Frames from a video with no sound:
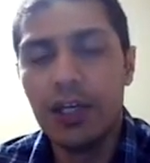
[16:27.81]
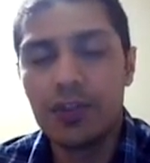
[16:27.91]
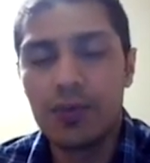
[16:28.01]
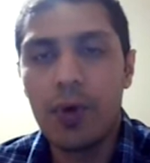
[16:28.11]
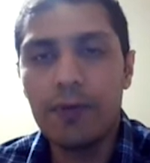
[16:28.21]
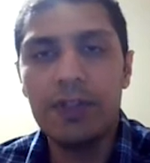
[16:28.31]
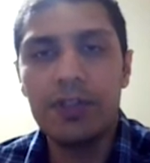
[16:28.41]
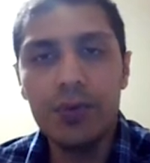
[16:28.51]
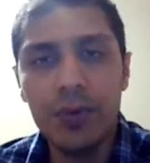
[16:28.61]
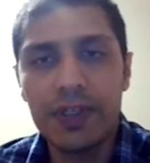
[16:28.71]
So what we
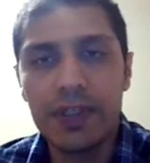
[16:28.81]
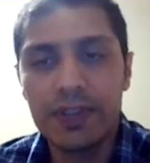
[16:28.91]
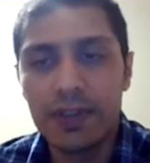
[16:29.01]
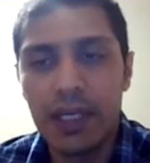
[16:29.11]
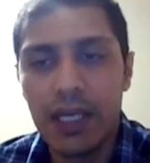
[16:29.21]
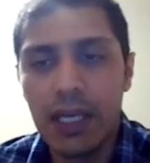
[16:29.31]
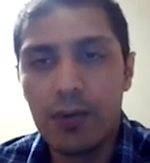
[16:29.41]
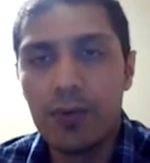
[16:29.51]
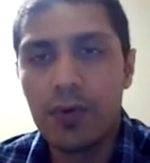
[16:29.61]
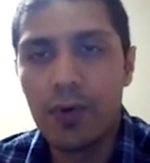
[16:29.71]
do is
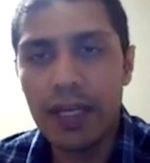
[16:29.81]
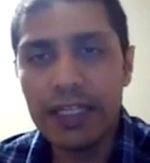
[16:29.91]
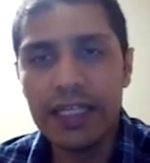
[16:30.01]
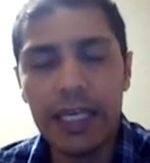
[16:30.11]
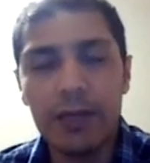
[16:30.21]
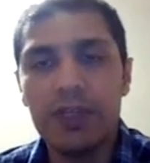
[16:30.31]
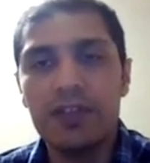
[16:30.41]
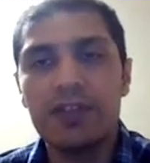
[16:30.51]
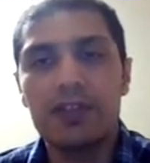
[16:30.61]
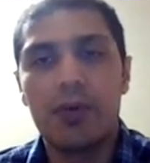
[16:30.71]
we run
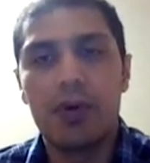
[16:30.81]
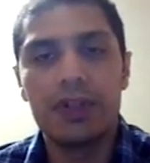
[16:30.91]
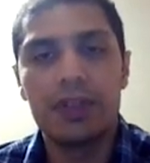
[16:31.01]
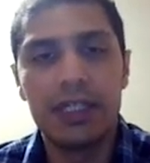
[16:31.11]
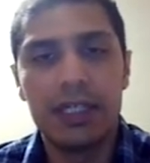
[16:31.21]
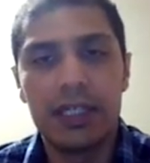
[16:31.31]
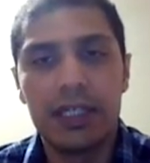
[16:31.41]
k-means on